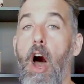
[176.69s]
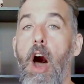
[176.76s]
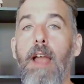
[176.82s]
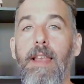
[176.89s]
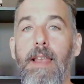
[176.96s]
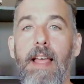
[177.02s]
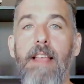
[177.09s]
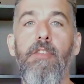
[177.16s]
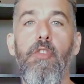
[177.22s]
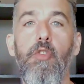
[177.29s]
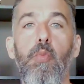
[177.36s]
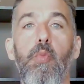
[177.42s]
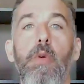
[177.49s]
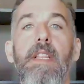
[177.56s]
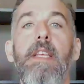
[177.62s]
unless you
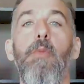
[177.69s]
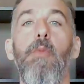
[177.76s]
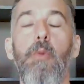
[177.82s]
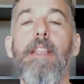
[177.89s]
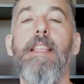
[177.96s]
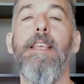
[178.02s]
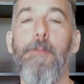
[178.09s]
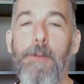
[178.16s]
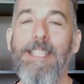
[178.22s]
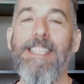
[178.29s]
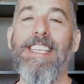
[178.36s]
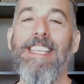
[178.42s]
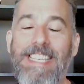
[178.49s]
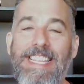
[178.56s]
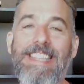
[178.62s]
really, really,
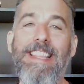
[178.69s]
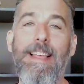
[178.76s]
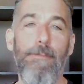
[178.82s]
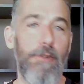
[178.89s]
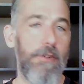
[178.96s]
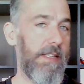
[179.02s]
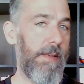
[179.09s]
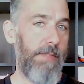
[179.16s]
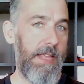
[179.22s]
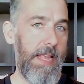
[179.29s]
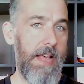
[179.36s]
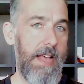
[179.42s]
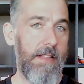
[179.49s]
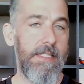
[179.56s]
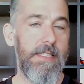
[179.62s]
really need them for something
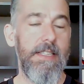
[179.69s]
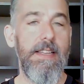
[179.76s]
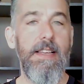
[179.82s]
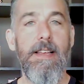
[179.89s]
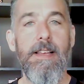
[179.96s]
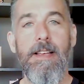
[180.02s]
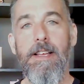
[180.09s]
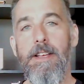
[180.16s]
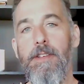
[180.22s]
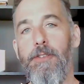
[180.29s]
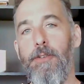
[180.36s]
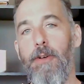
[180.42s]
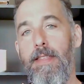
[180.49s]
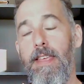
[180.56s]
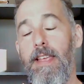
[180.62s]
else.
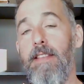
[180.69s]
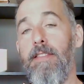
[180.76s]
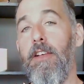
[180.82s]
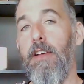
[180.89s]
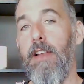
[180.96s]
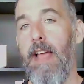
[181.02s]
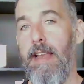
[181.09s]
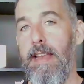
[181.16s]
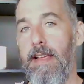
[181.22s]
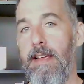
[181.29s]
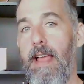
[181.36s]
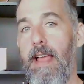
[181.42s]
So I think it's a good idea